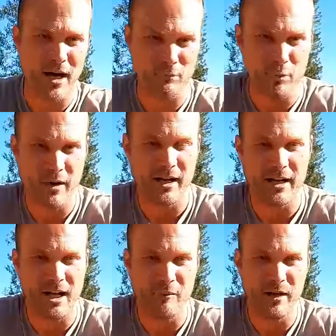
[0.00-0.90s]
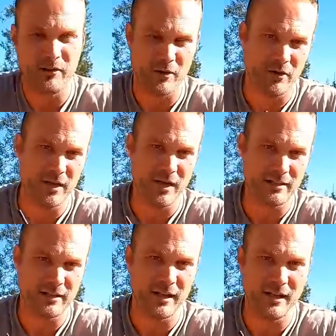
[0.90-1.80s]
I will pin a comment so you
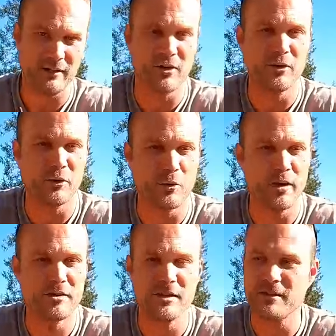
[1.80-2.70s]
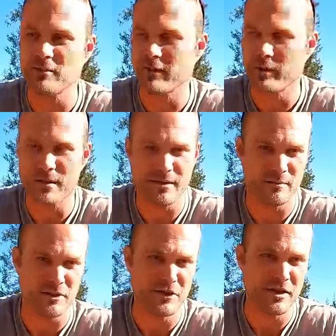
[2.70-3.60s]
guys can ask all your questions or give me some
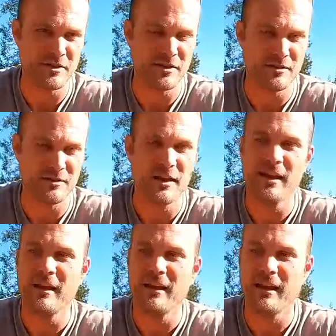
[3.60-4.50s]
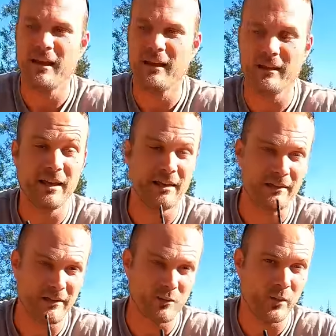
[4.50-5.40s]
suggestions,
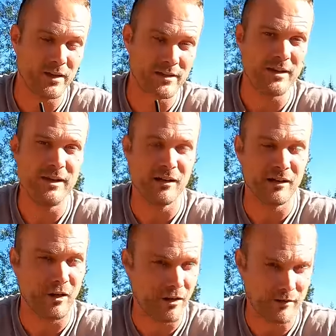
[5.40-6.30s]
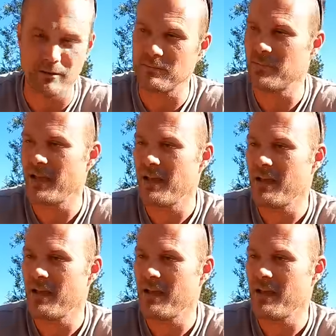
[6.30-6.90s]
unless we see an awesome